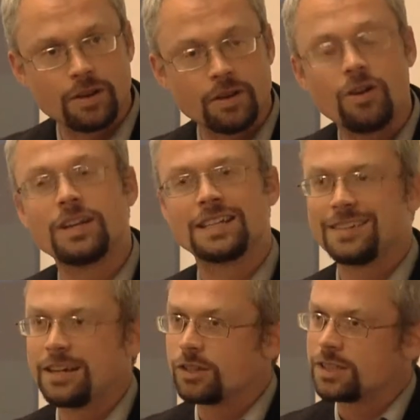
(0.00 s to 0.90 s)
not
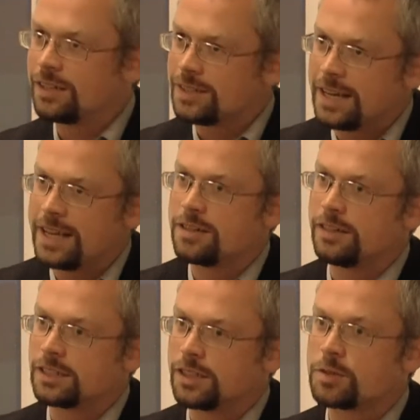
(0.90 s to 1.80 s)
necessarily hostile to
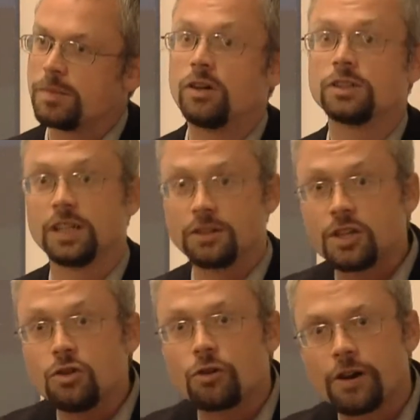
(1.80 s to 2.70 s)
NATO as such, but hostile
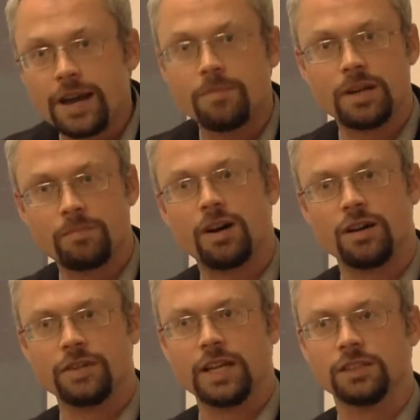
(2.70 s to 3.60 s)
to Ukraine being
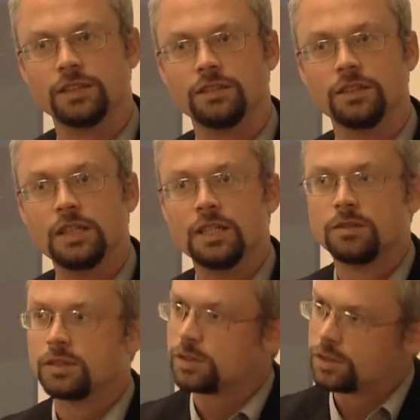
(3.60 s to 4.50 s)
part of NATO.
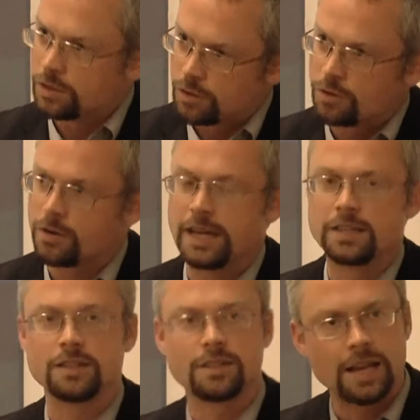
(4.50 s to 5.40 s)
Because
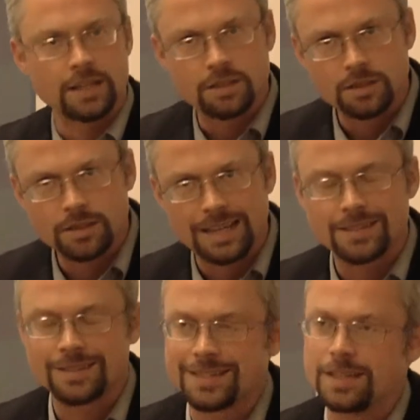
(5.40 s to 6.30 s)
Ukraine has
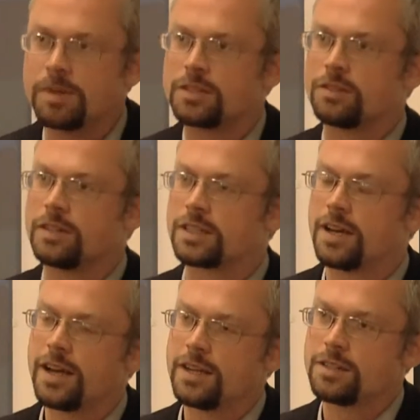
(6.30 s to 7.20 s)
such deep historic
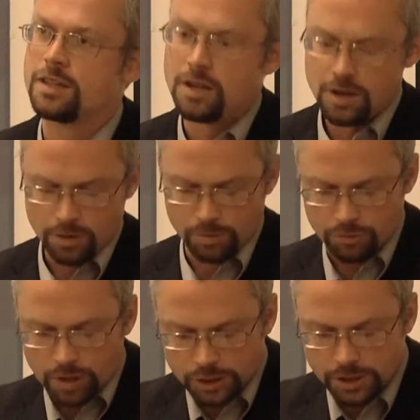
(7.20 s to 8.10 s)
ties
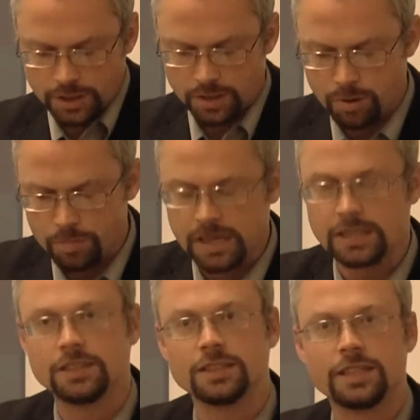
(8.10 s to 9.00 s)
with Russia. The
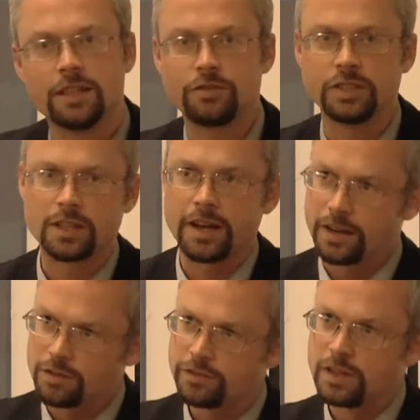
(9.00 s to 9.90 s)
population itself is
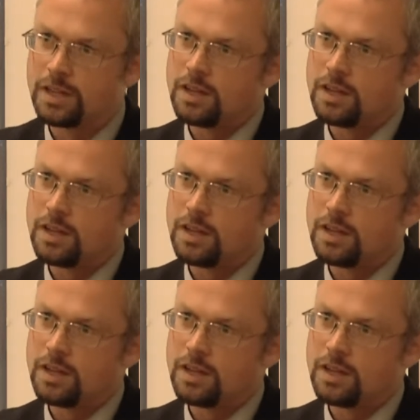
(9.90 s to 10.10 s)
kind of